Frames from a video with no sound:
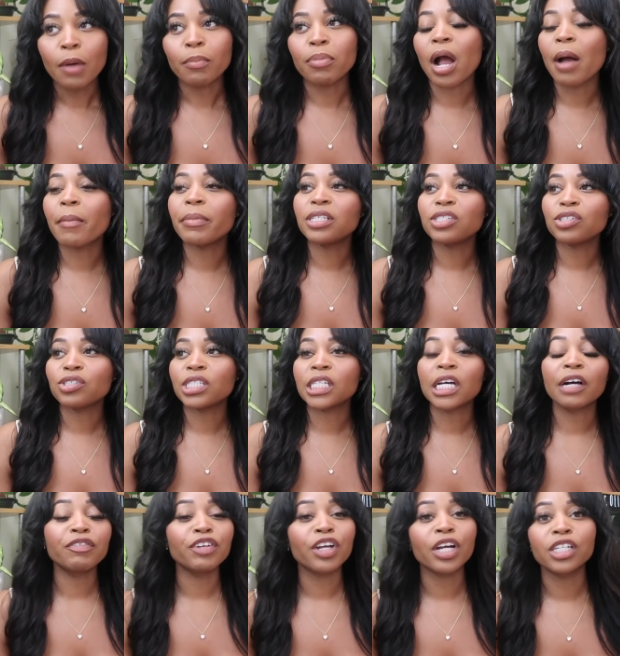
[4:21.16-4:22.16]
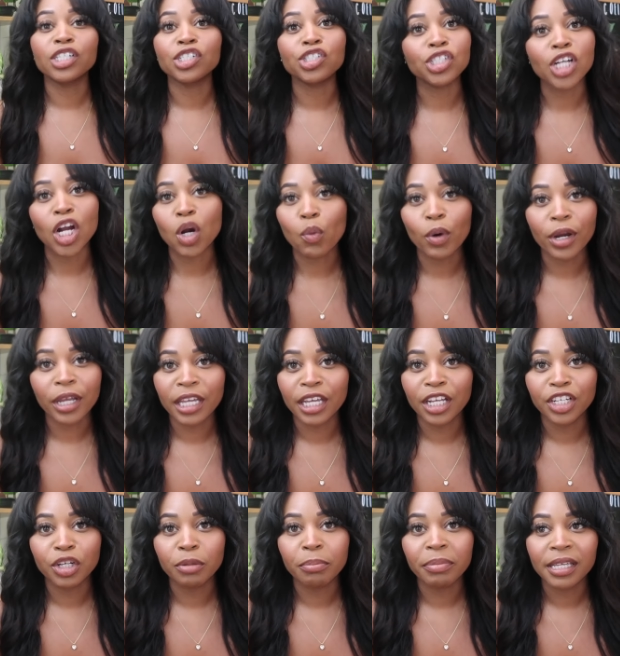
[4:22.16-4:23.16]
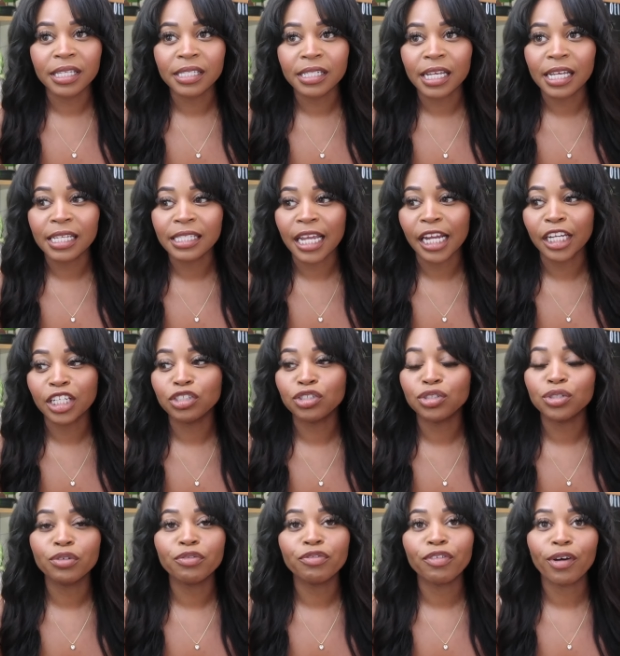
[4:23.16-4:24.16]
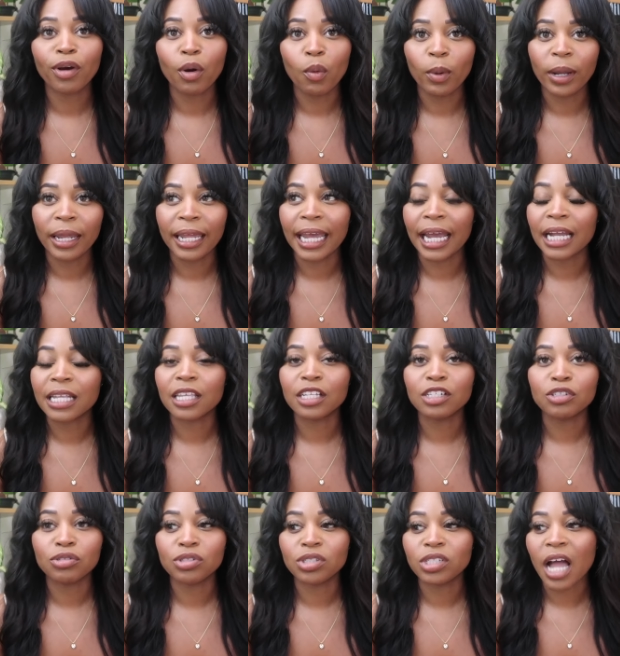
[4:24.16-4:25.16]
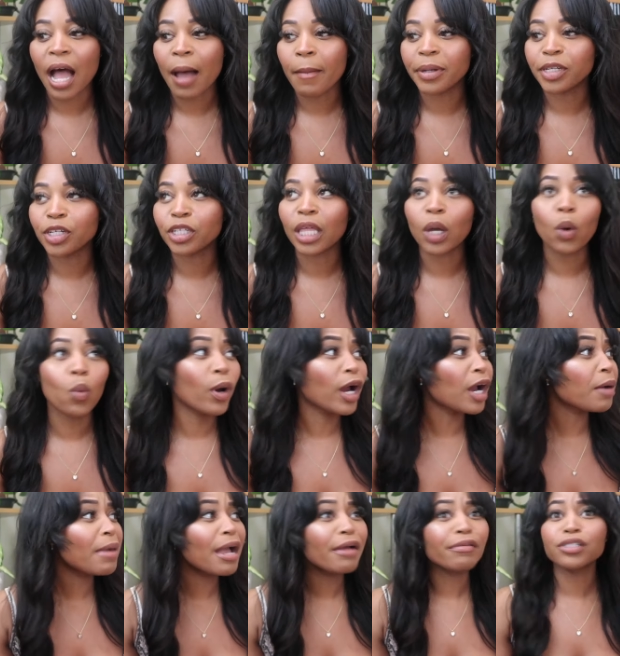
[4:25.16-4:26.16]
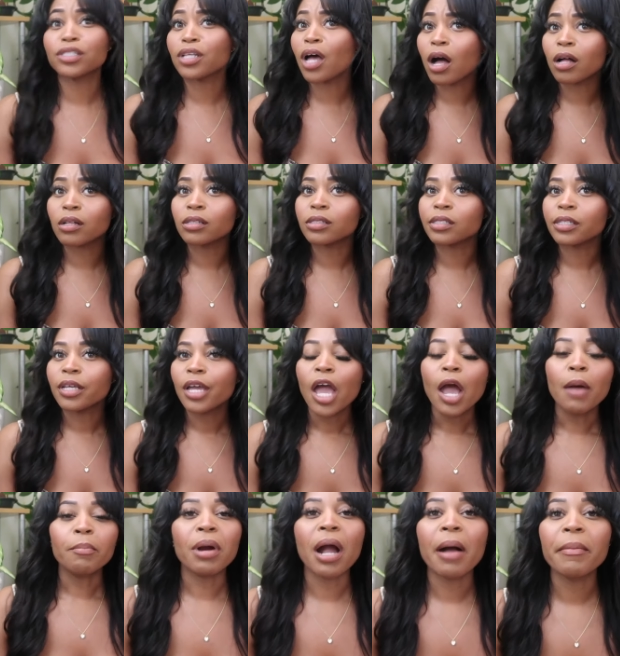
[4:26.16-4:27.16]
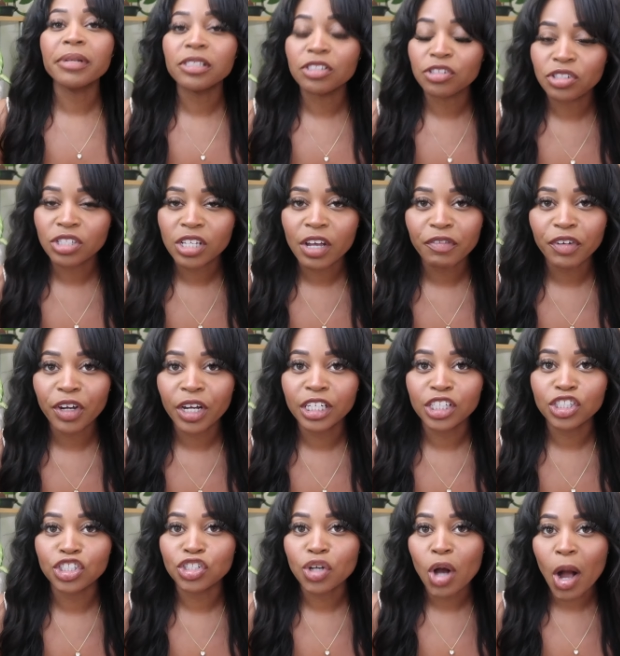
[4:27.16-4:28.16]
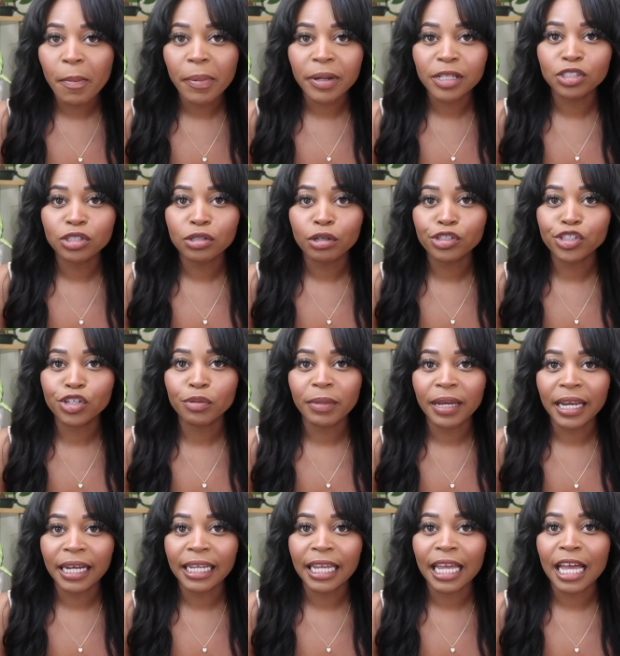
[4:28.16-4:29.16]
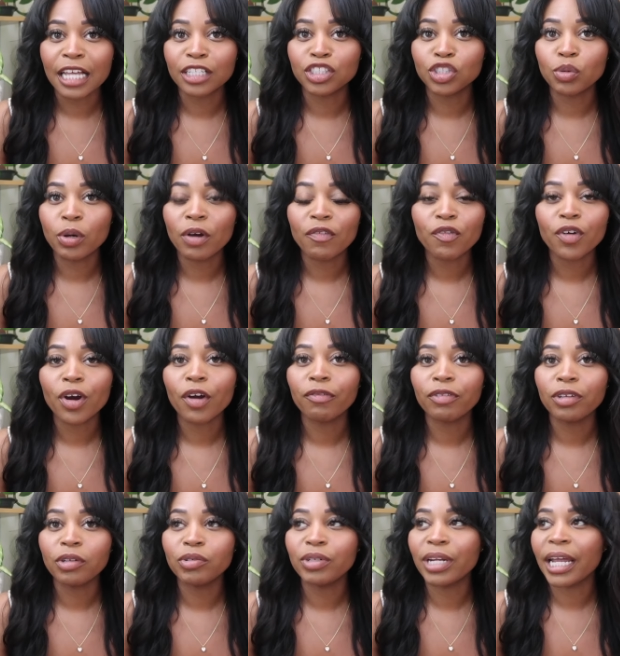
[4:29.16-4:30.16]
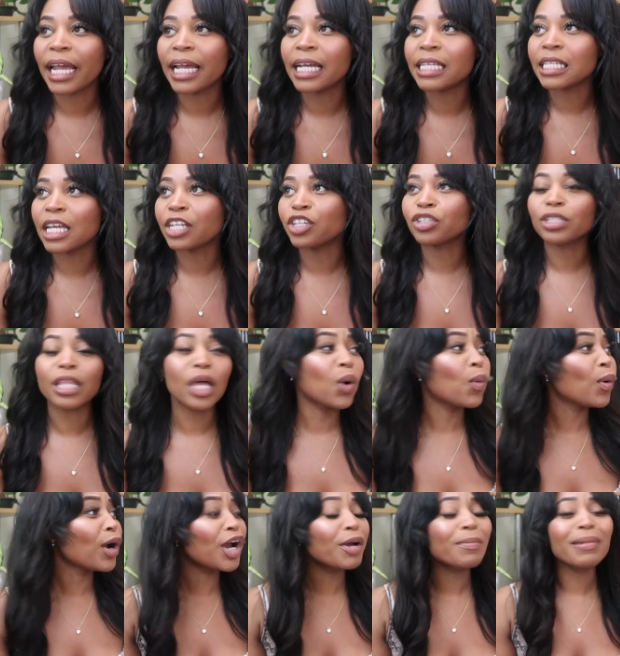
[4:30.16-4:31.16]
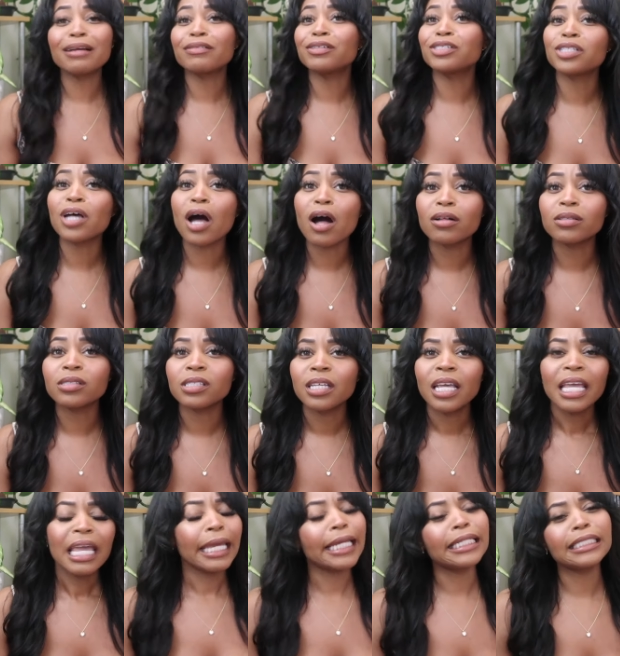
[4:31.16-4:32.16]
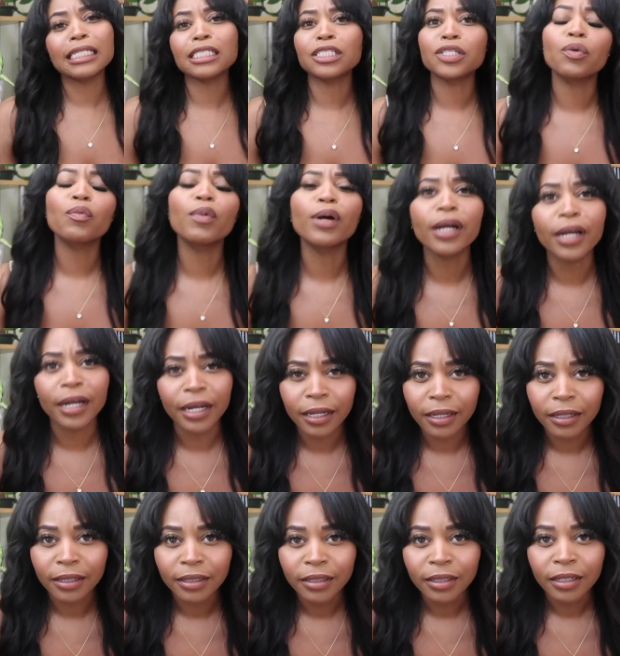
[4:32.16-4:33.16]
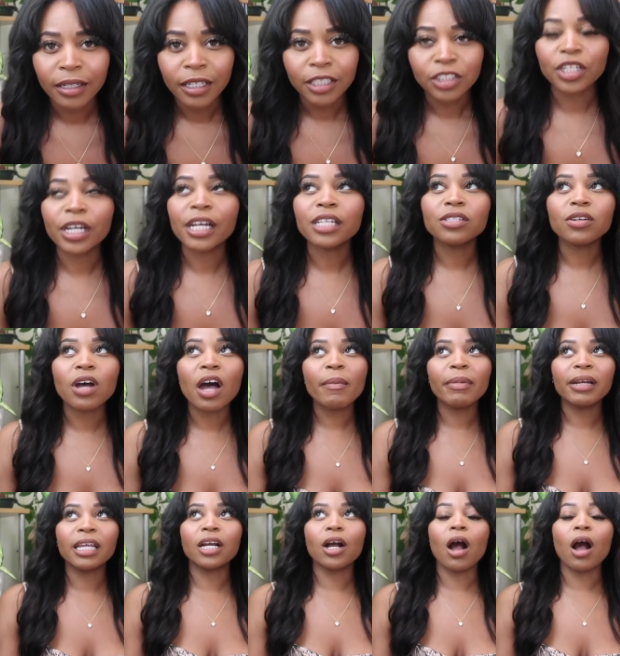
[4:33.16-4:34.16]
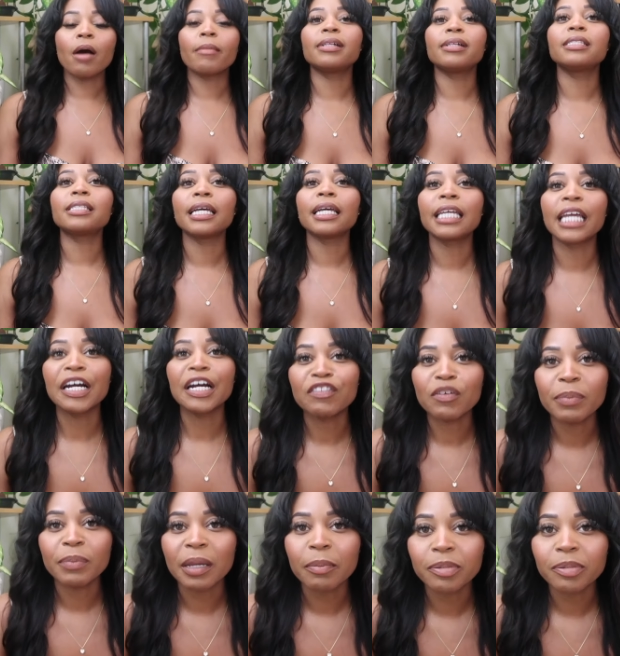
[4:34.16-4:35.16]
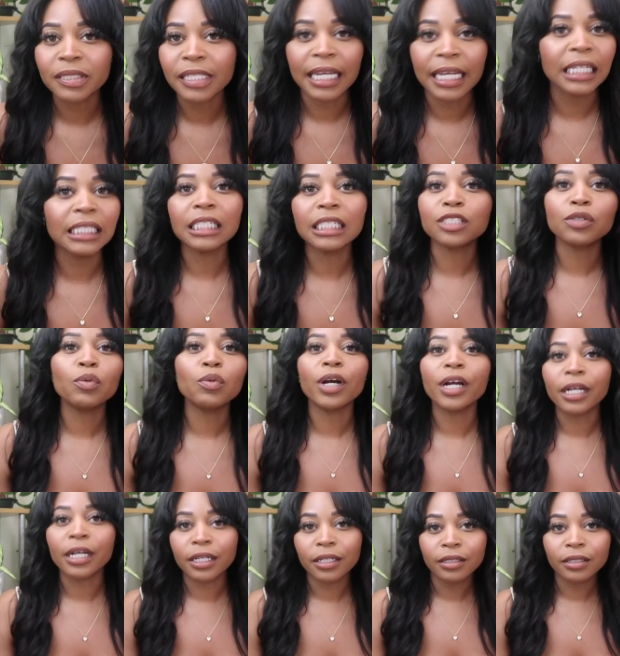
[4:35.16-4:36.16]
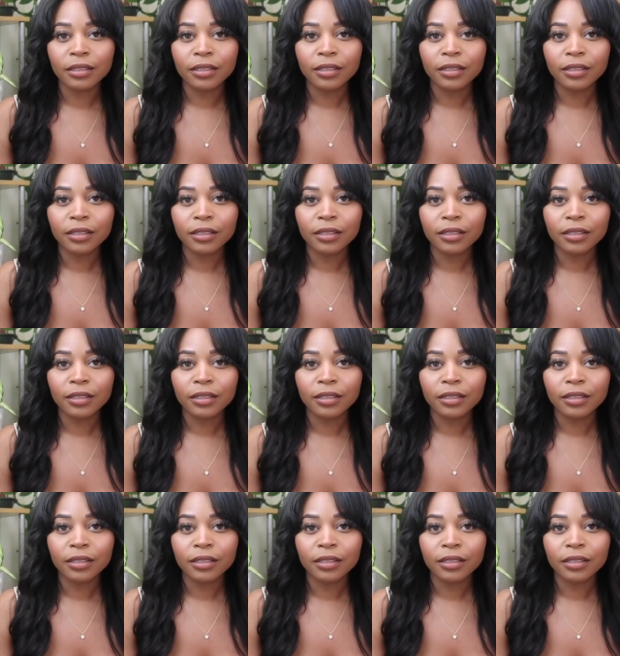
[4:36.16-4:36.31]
Promise yourself you're going to start working in your business and you do for a week and then you stop and you're like, where are my results? Promise yourself you're going to show up on social media, do it for a few days, and you're like, where are my results? It doesn't work. Do you guys know how many comments I get from people saying it doesn't work?